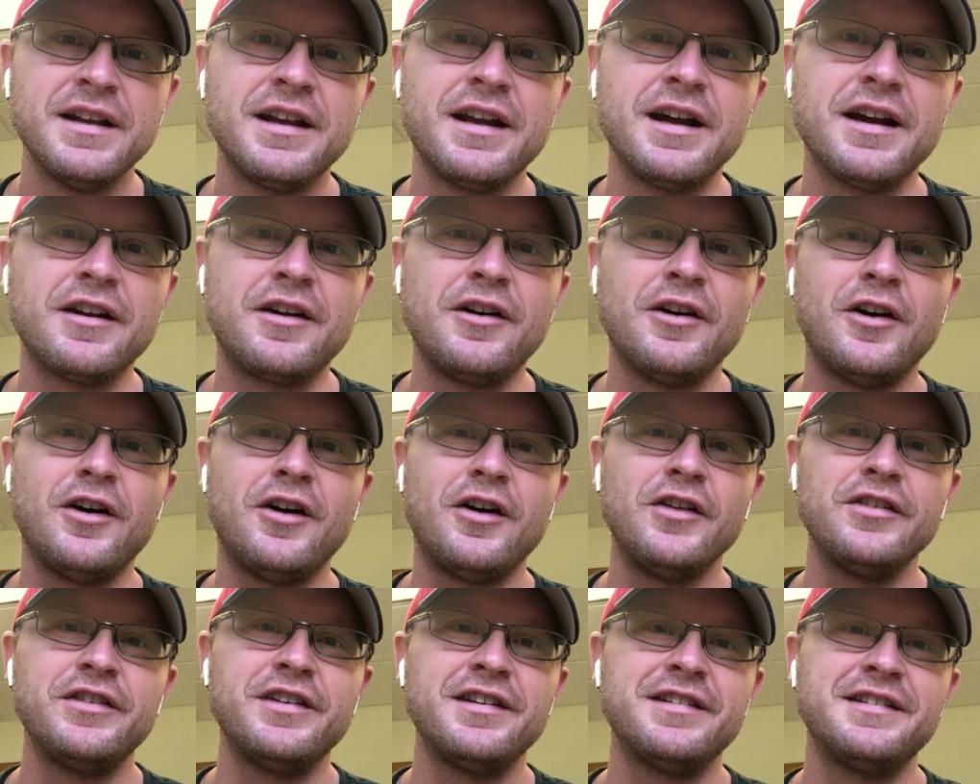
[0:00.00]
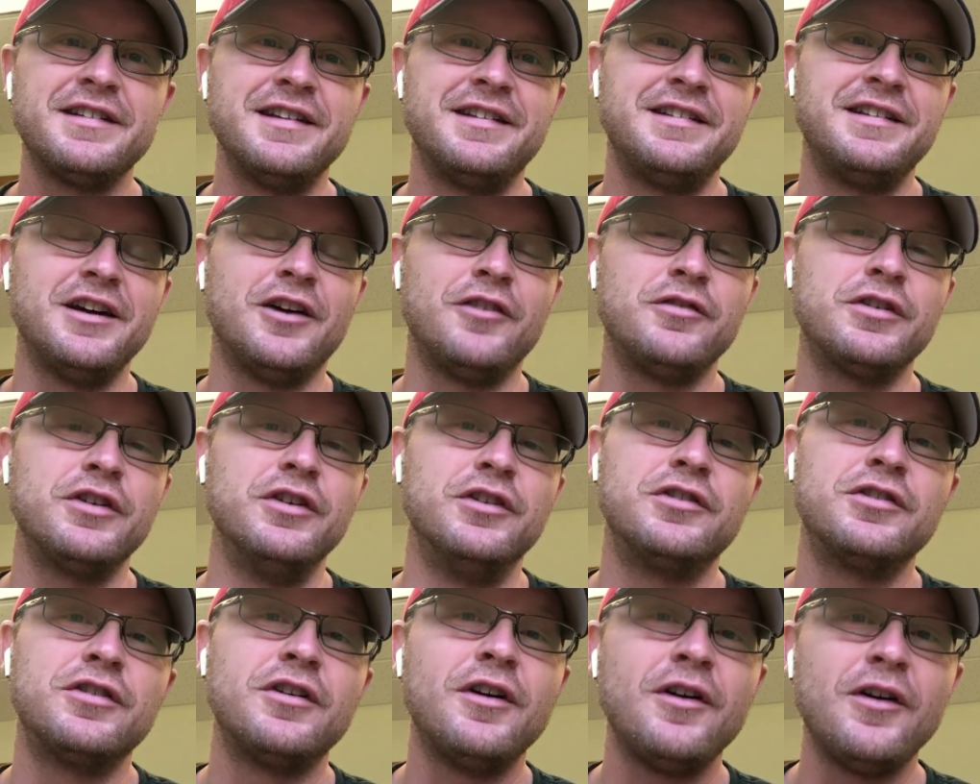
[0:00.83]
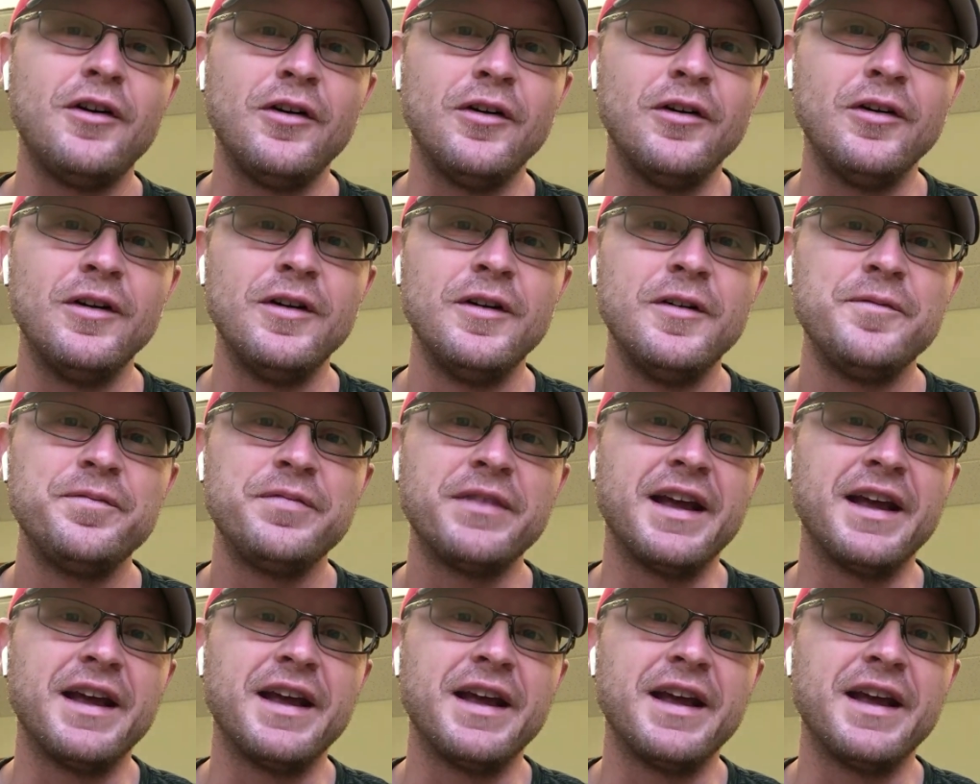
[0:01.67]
God calls us to self control